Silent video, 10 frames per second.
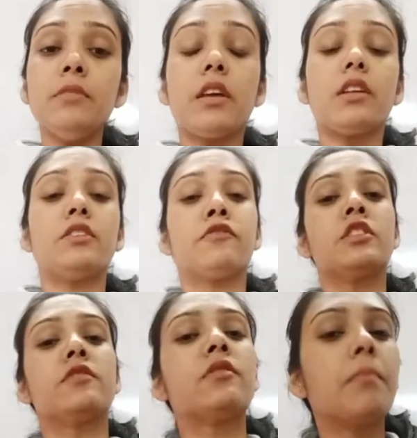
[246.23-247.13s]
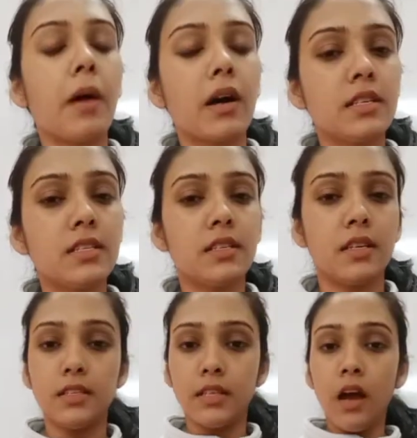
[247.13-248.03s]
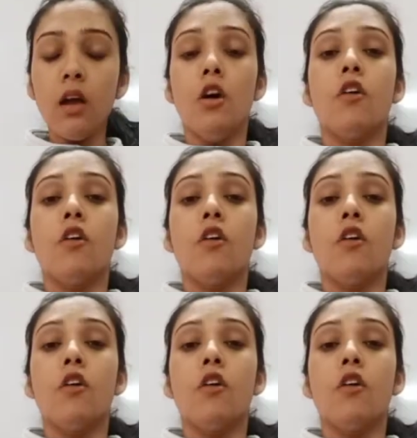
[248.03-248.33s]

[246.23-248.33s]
There are different parties in India.